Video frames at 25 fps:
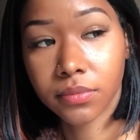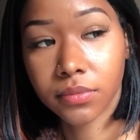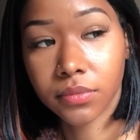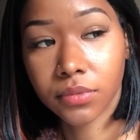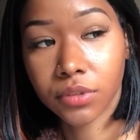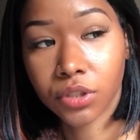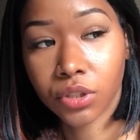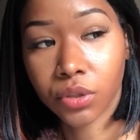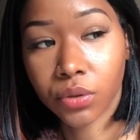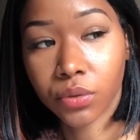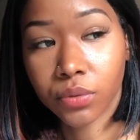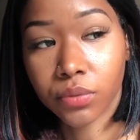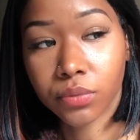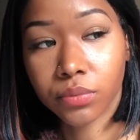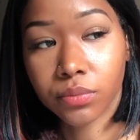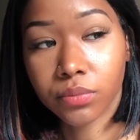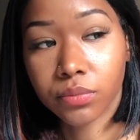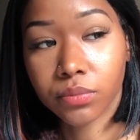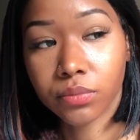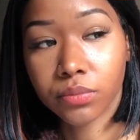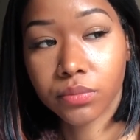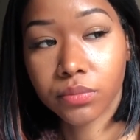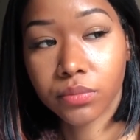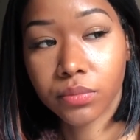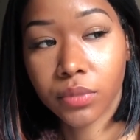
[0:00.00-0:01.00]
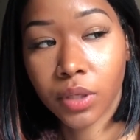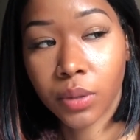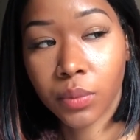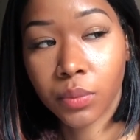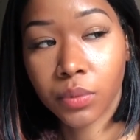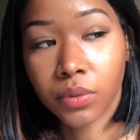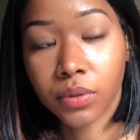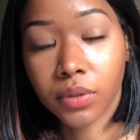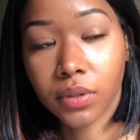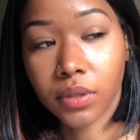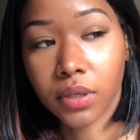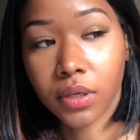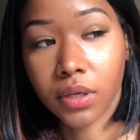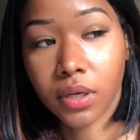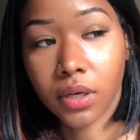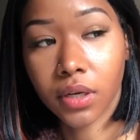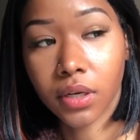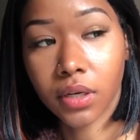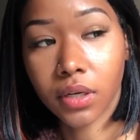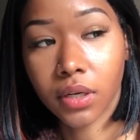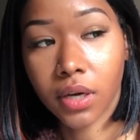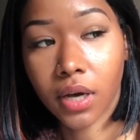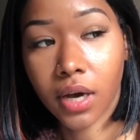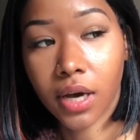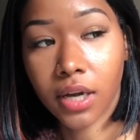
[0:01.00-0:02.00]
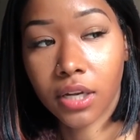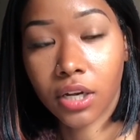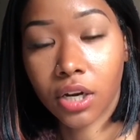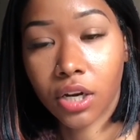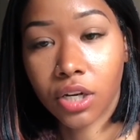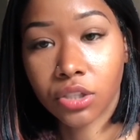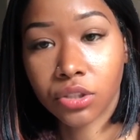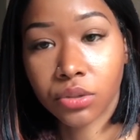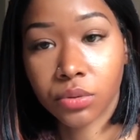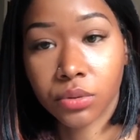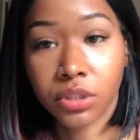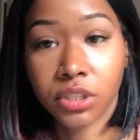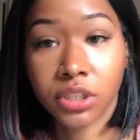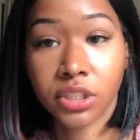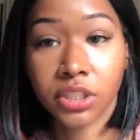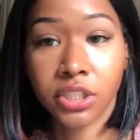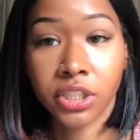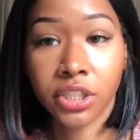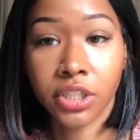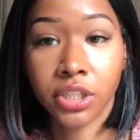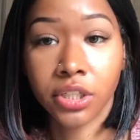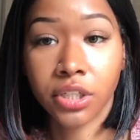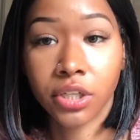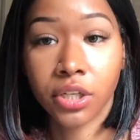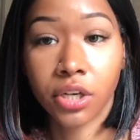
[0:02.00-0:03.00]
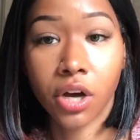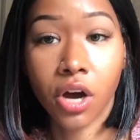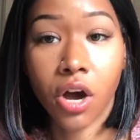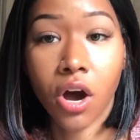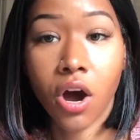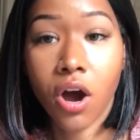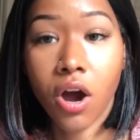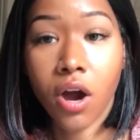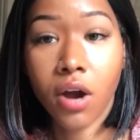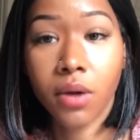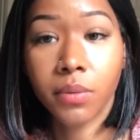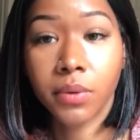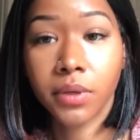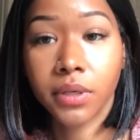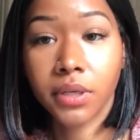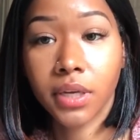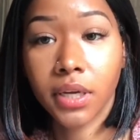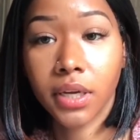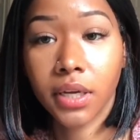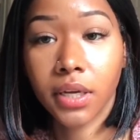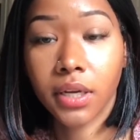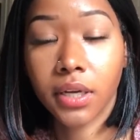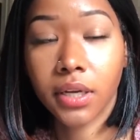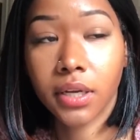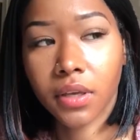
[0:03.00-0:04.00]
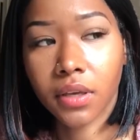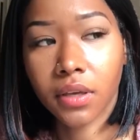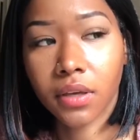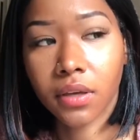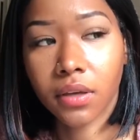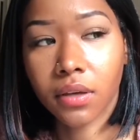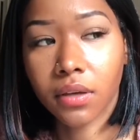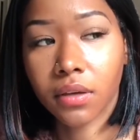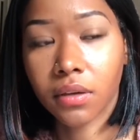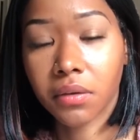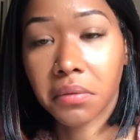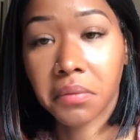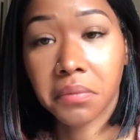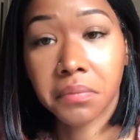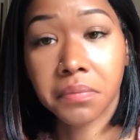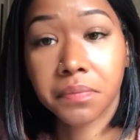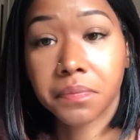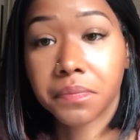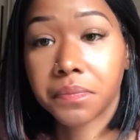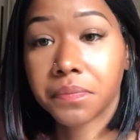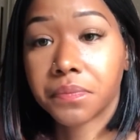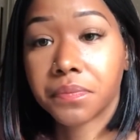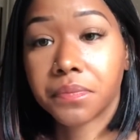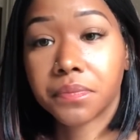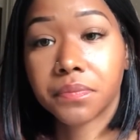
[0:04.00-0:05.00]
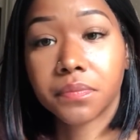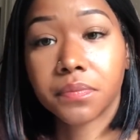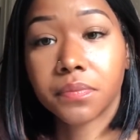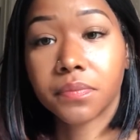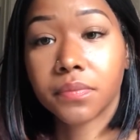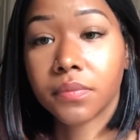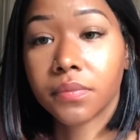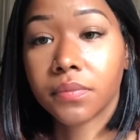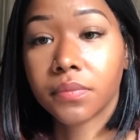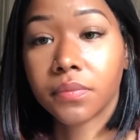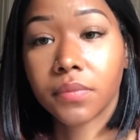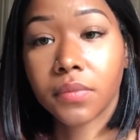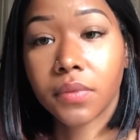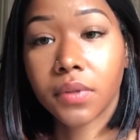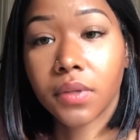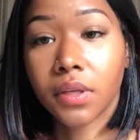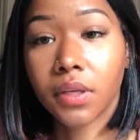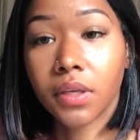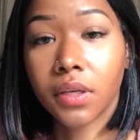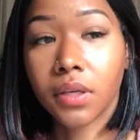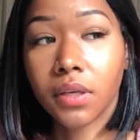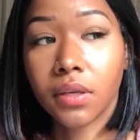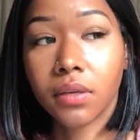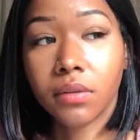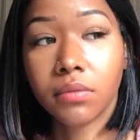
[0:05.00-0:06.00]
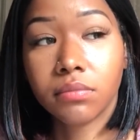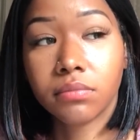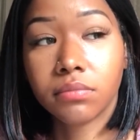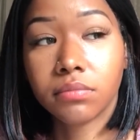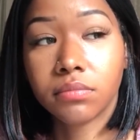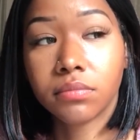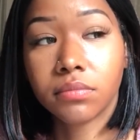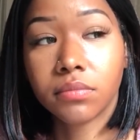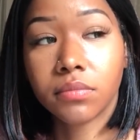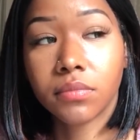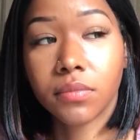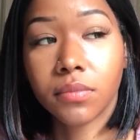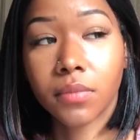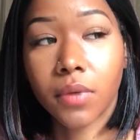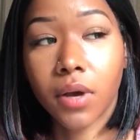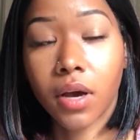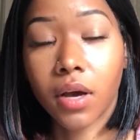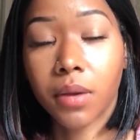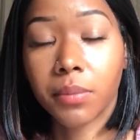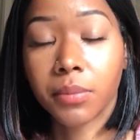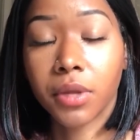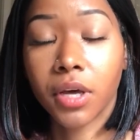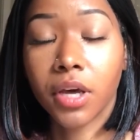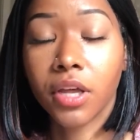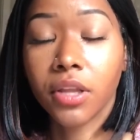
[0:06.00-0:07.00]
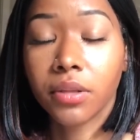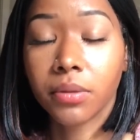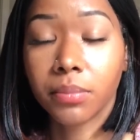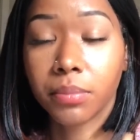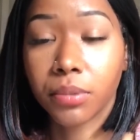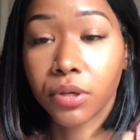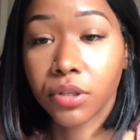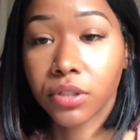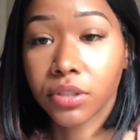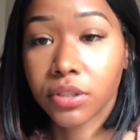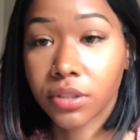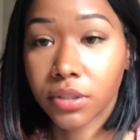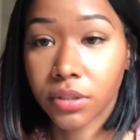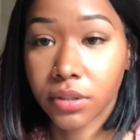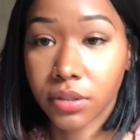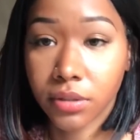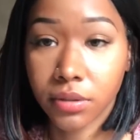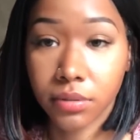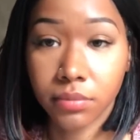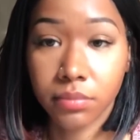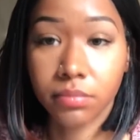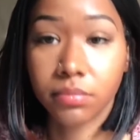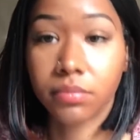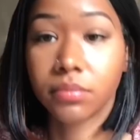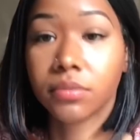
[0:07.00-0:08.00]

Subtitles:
so Alejandro would just sit in the car one night, and he the other person, the